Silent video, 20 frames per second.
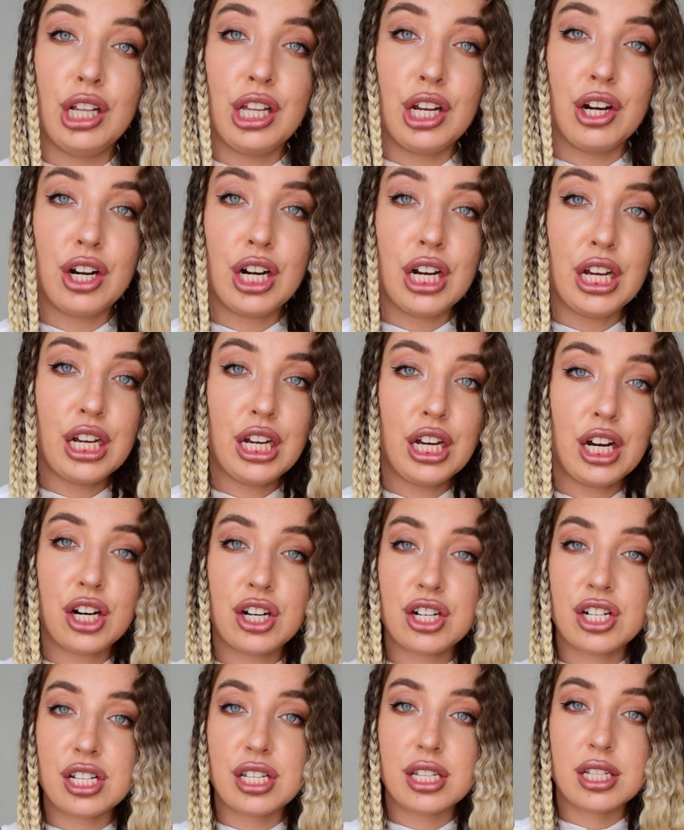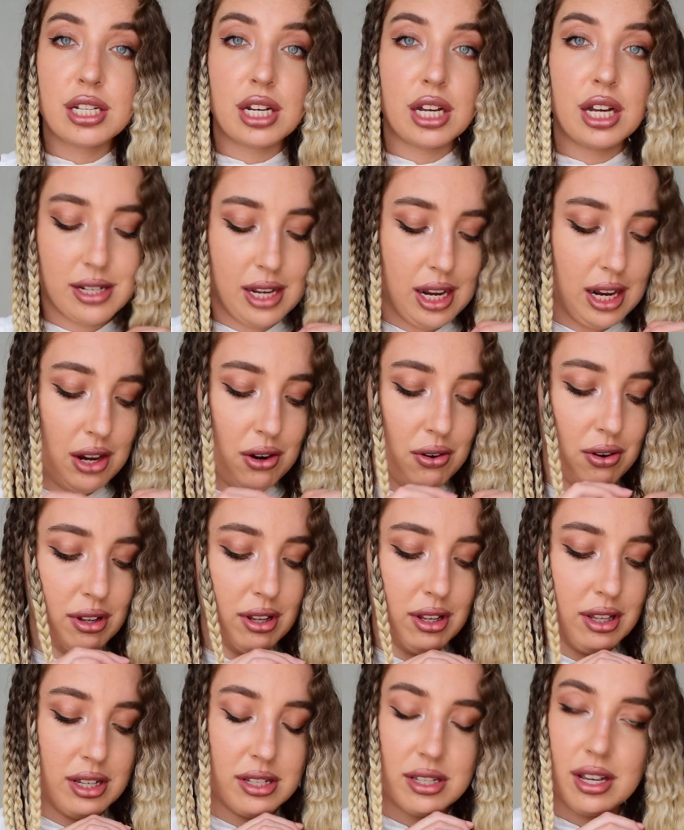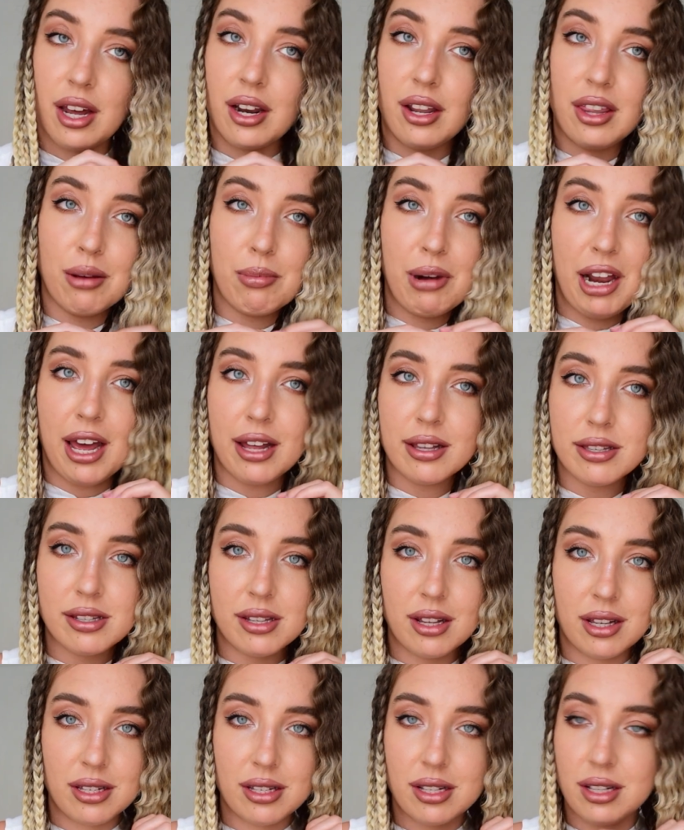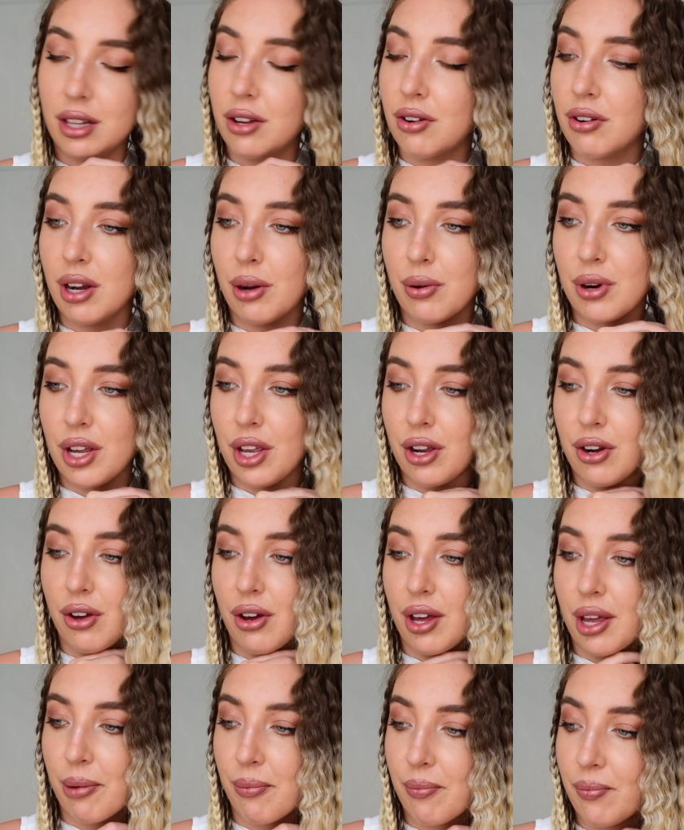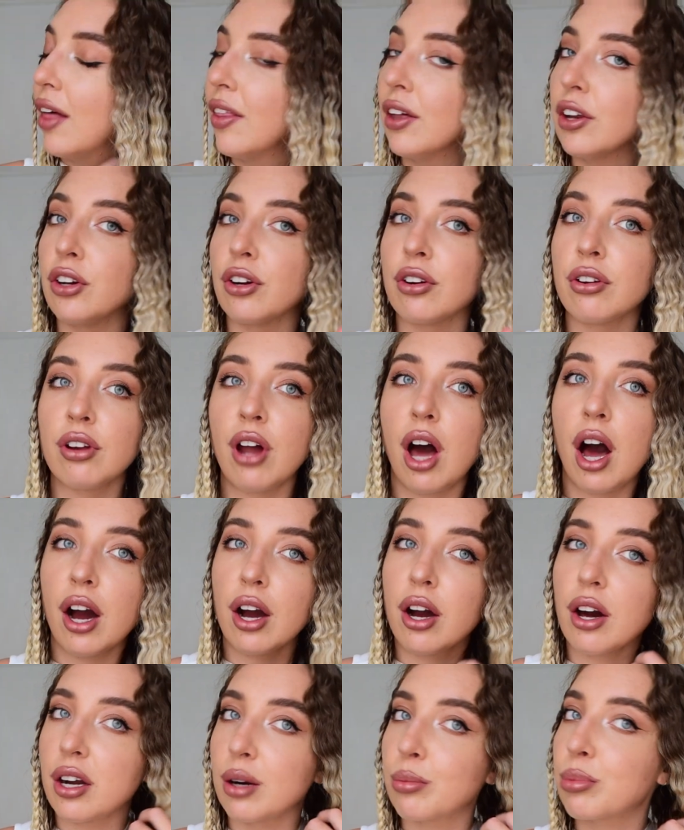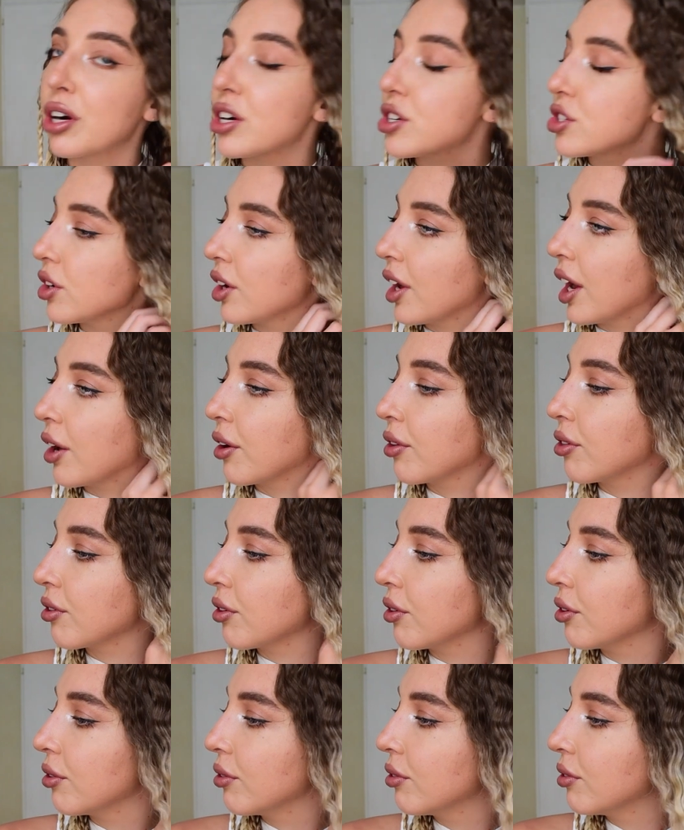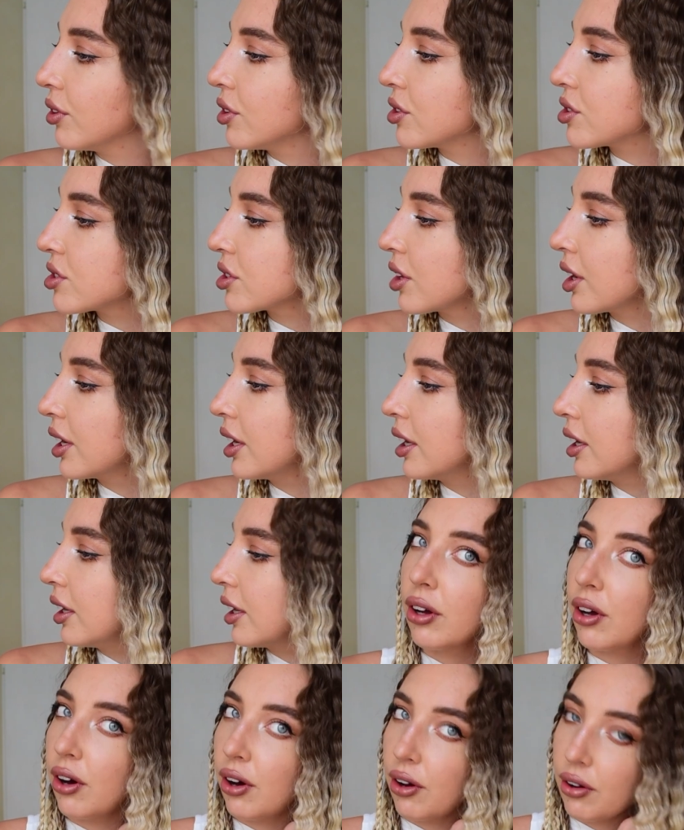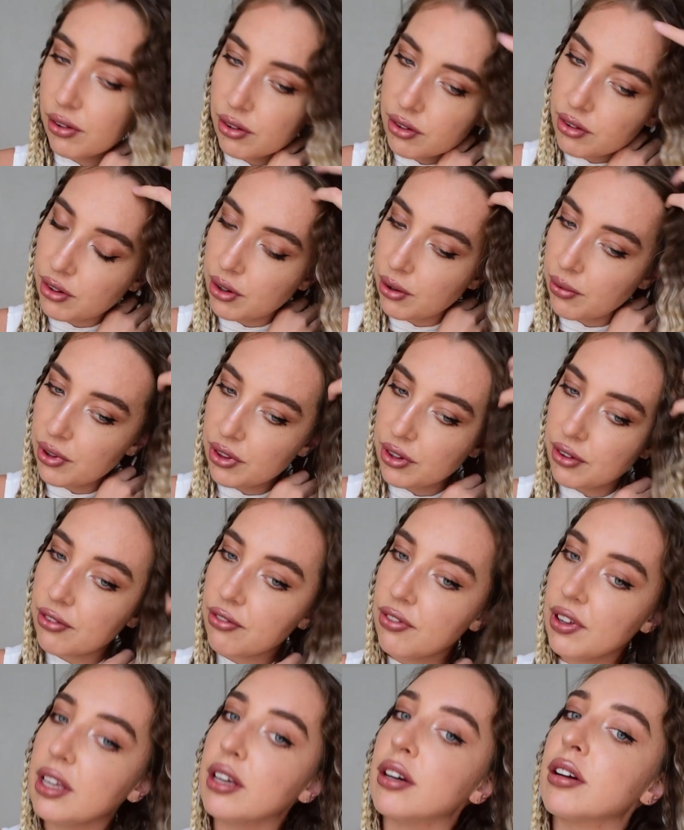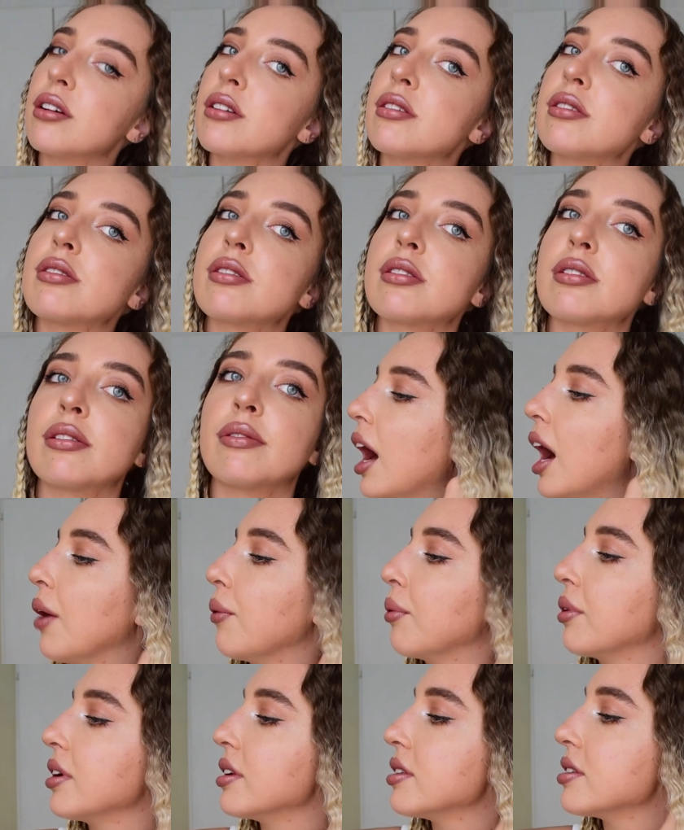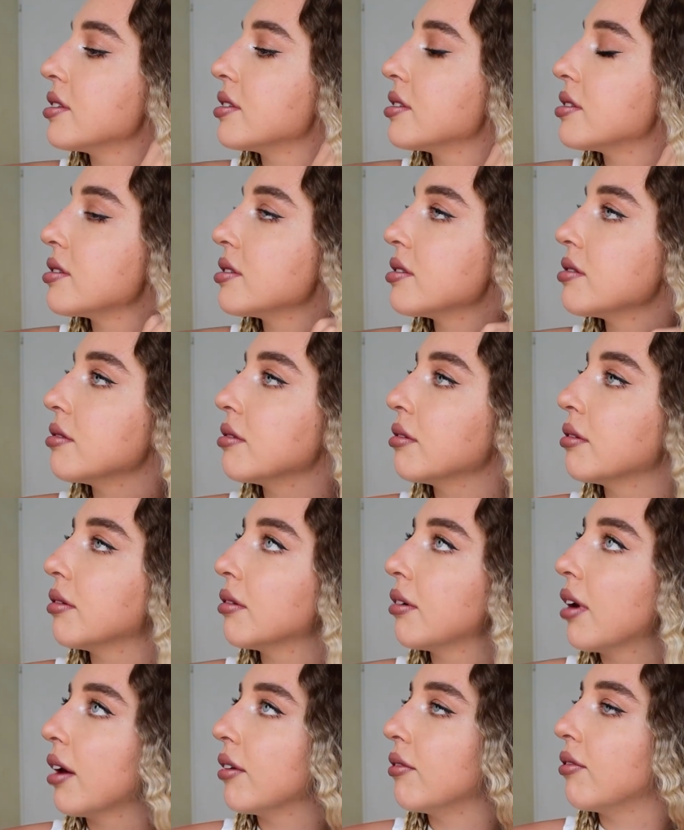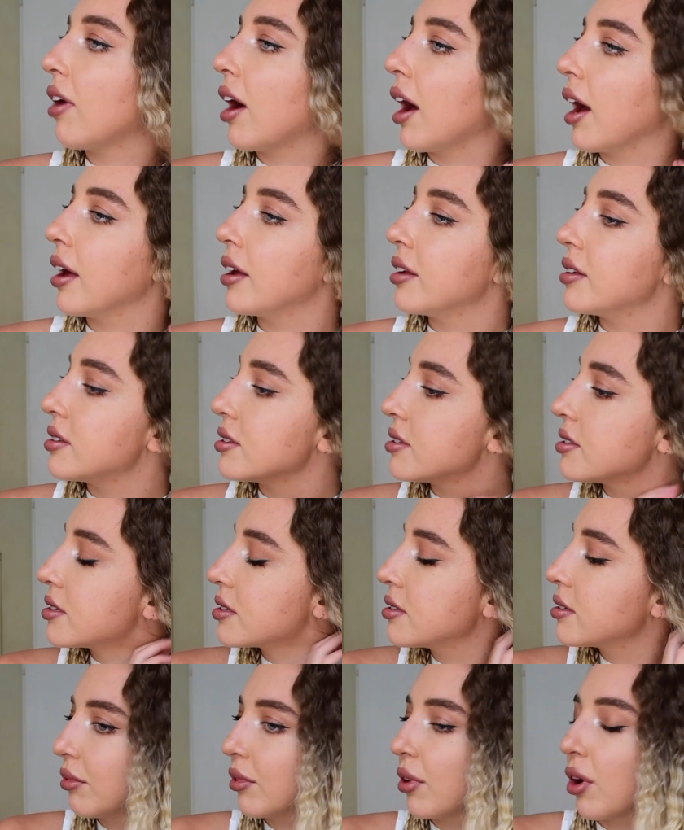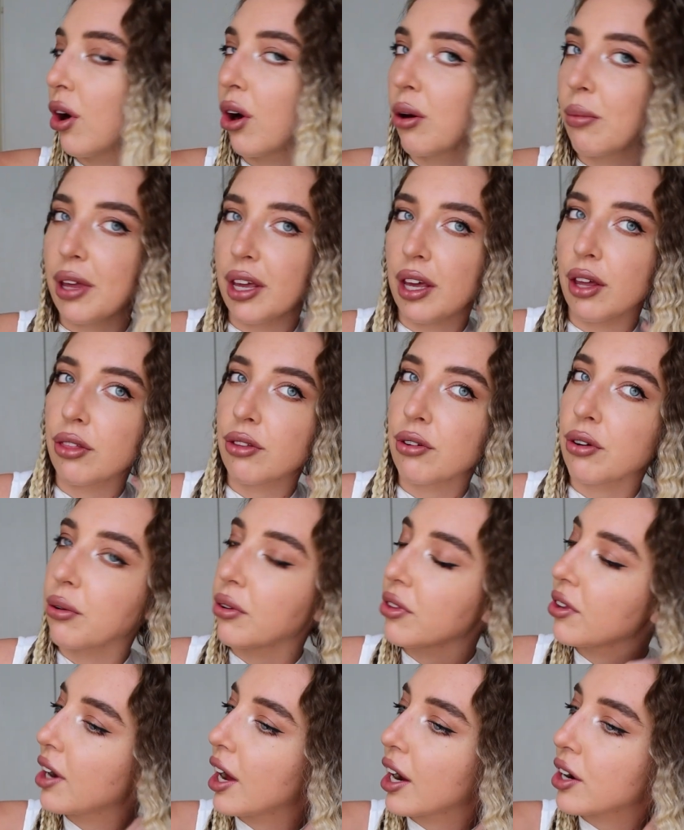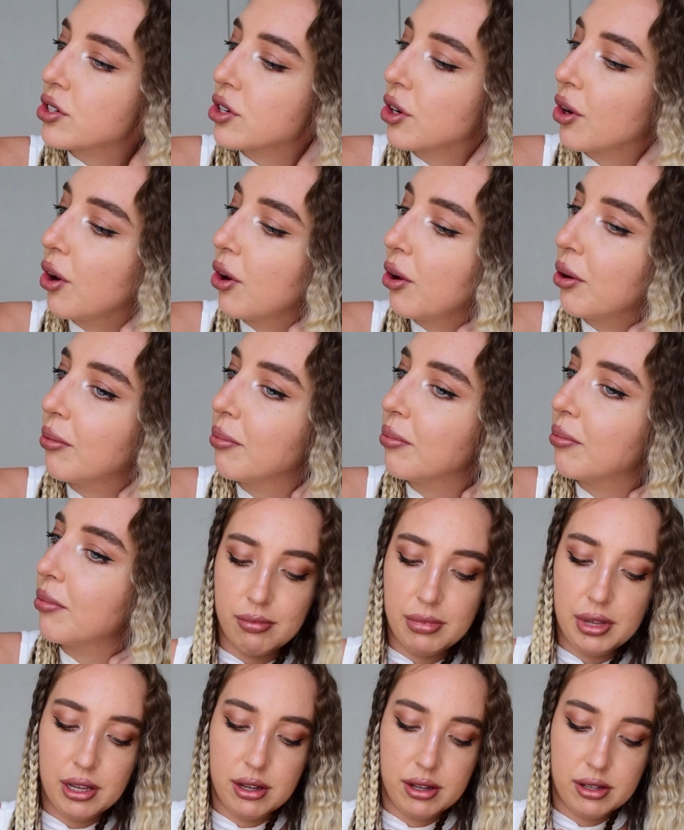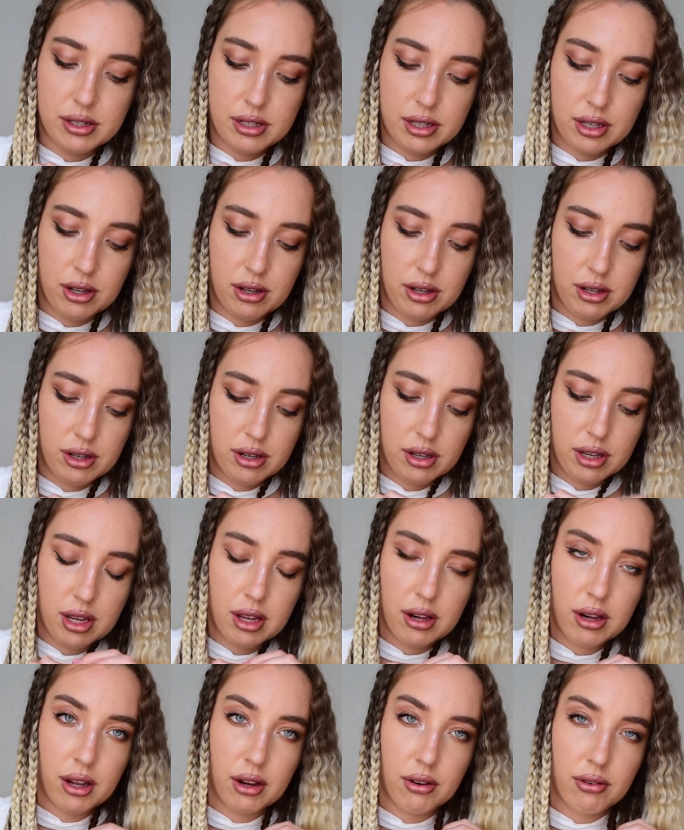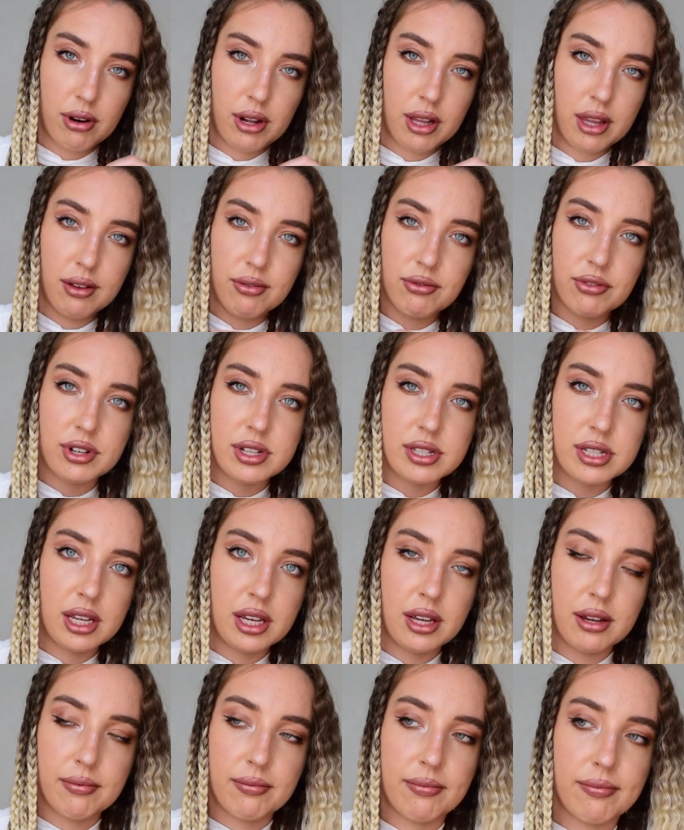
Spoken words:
literally are just taking all of these out of their plaits. That's literally what you're doing. And then you're not gonna brush your hair through. You're just gonna go through it with your fingers. I wouldn't advise combing it through with an actual comb because it could get like really frizzy.